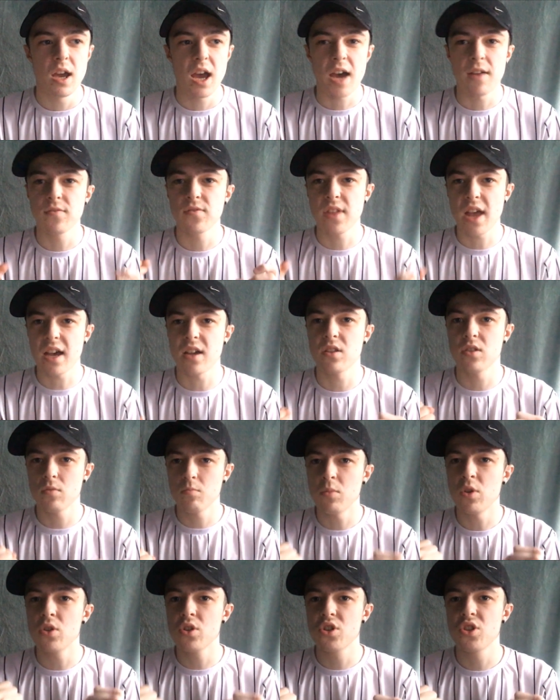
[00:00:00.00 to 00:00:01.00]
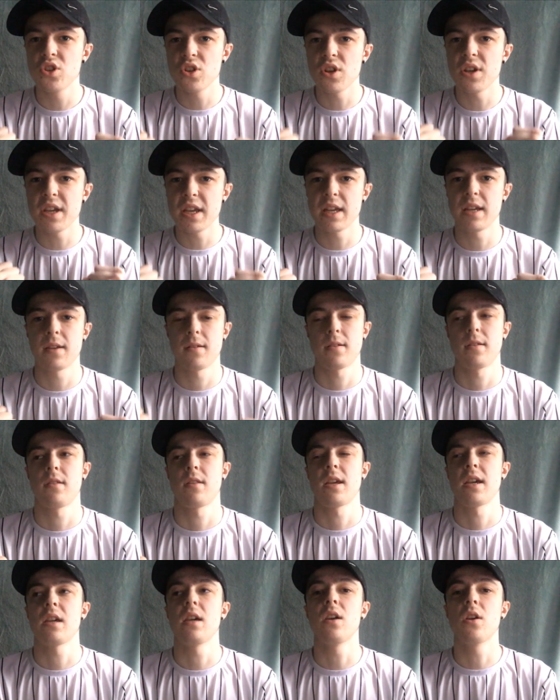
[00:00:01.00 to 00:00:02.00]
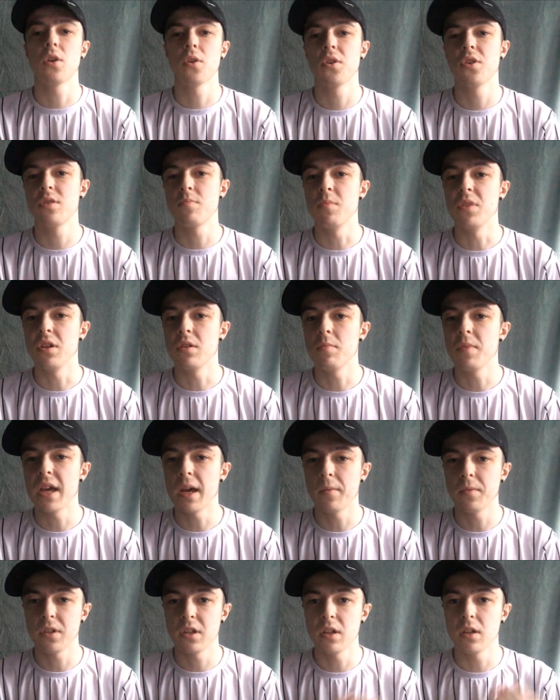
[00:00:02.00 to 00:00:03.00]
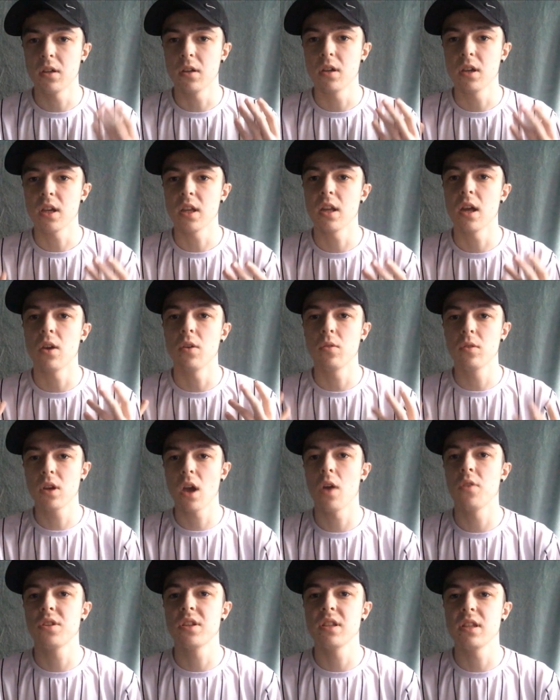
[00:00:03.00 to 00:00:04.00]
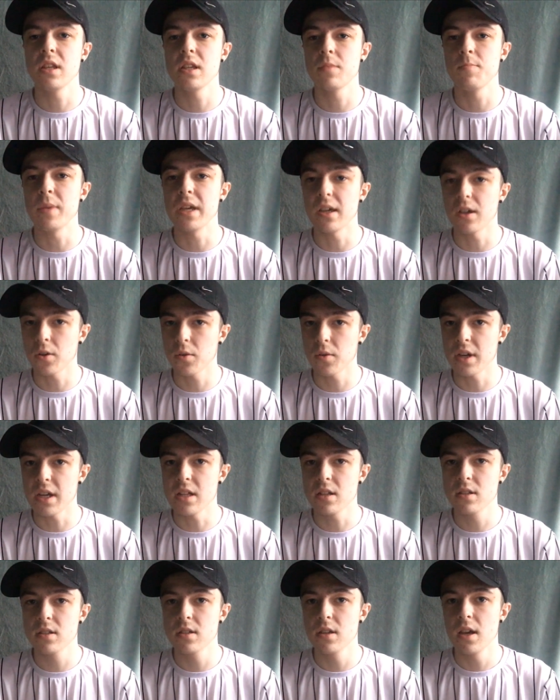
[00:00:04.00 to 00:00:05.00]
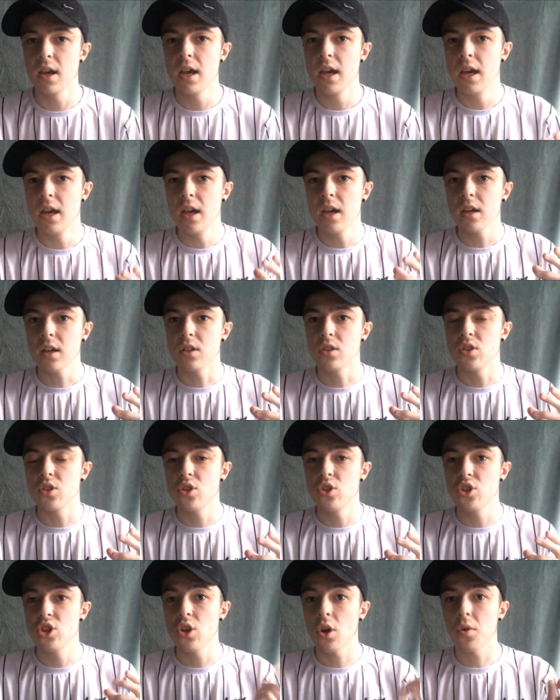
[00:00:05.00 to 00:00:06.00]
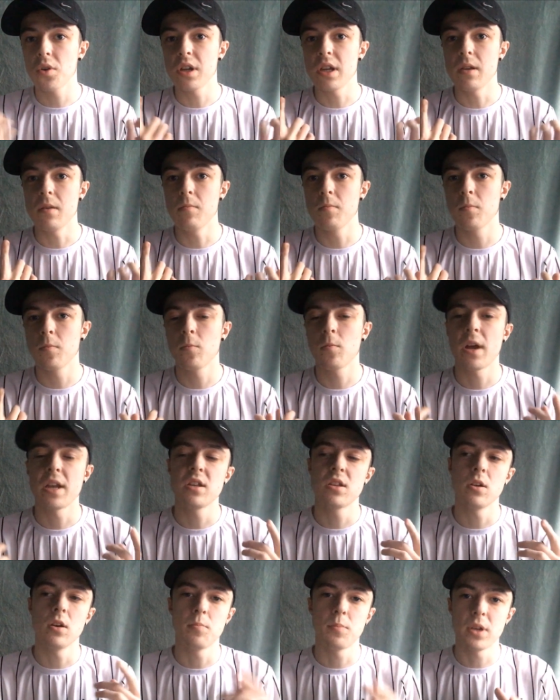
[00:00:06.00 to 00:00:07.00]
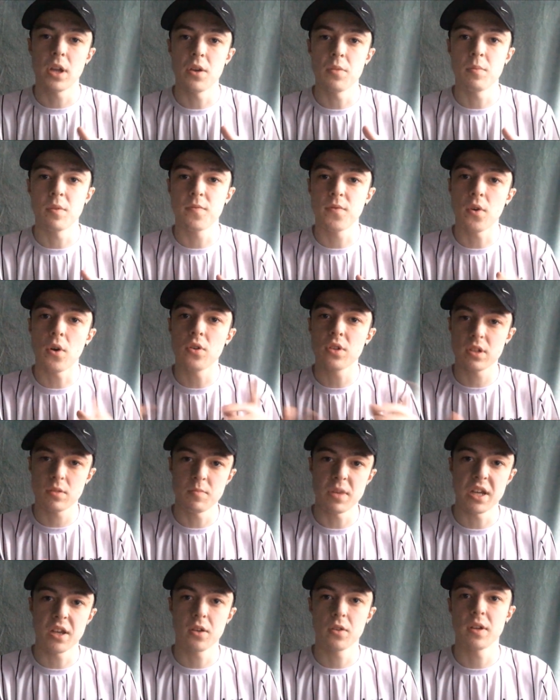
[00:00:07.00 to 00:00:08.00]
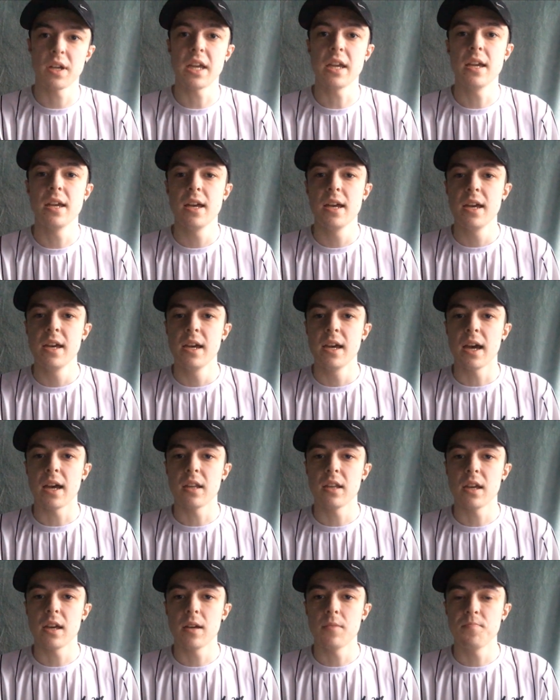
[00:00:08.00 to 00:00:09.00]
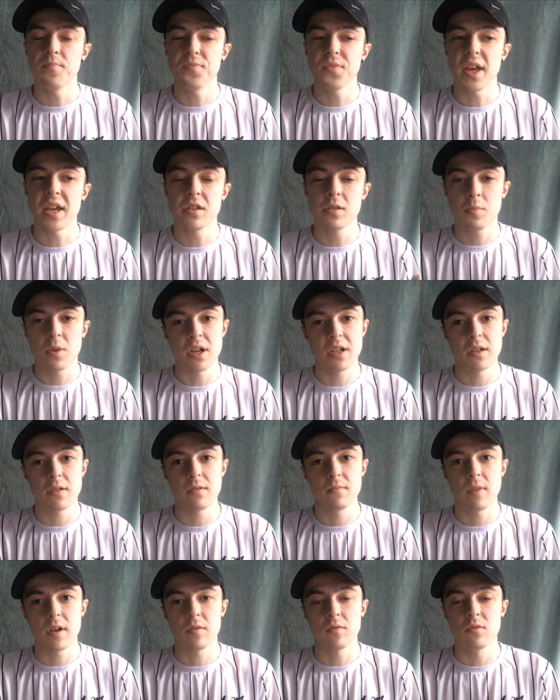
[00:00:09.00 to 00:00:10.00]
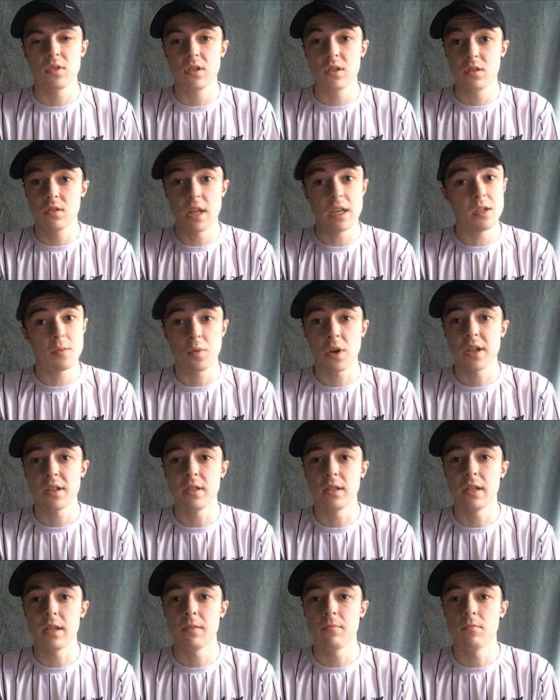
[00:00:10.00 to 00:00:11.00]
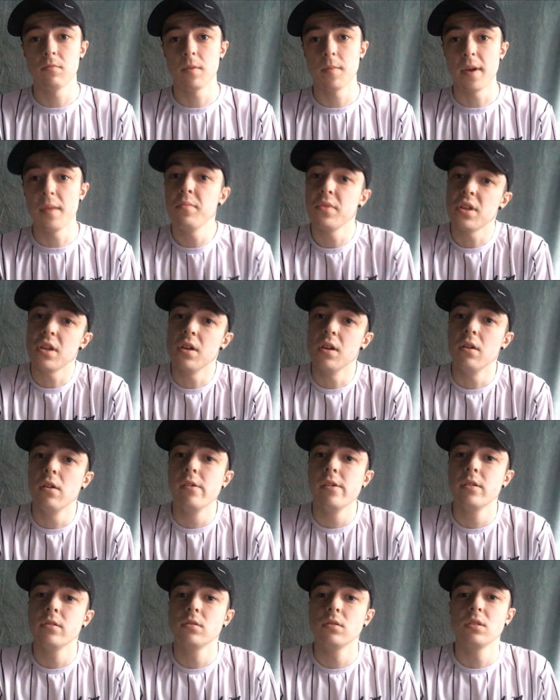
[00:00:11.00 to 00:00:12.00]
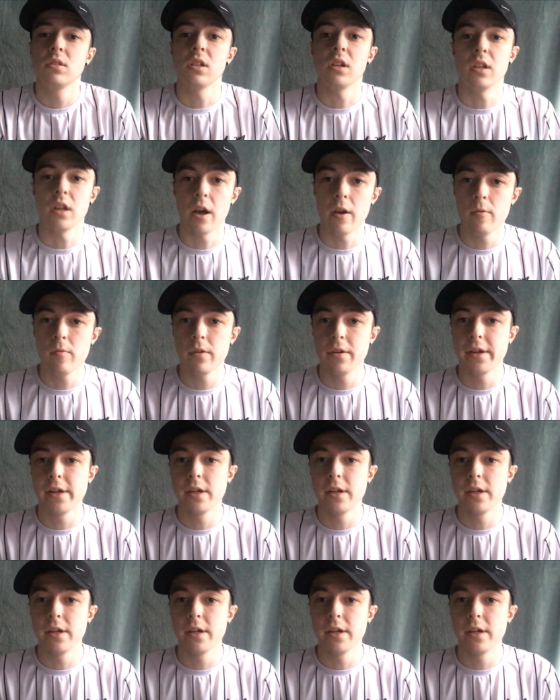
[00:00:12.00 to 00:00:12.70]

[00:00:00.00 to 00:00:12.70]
have that much like encouragement to be able to you know go to these meet and greets because she already went to upload before this meet and greet and um, they surprised well they surprisingly remembered her you know